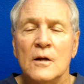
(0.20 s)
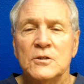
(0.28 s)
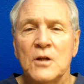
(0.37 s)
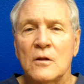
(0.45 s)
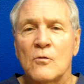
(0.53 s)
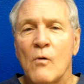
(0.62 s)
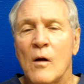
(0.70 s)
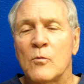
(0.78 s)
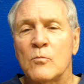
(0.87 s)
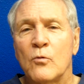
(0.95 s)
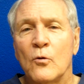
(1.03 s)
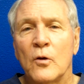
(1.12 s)
It's Dr.
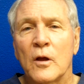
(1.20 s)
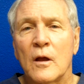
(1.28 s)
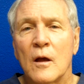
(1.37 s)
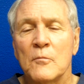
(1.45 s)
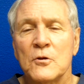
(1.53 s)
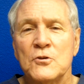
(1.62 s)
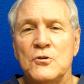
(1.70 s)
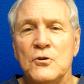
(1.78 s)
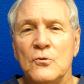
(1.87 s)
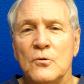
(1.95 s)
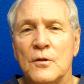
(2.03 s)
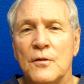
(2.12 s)
Robert Brueck coming to
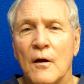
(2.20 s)
you with